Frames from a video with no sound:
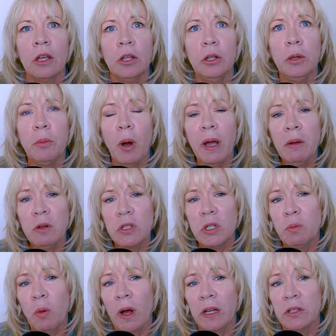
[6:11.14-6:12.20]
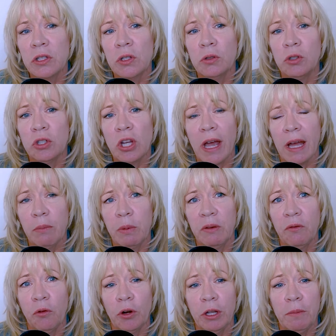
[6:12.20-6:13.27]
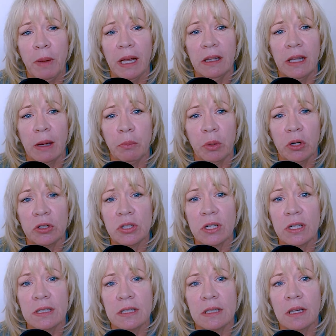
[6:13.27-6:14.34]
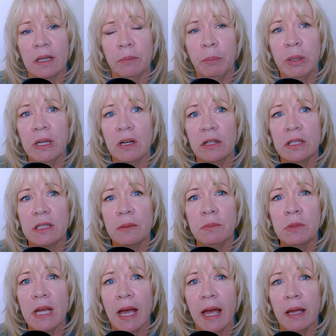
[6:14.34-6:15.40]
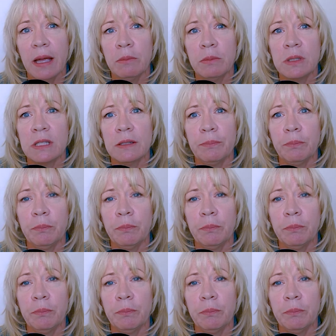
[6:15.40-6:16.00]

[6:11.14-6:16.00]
You might want to check before you make that purchase, because sometimes,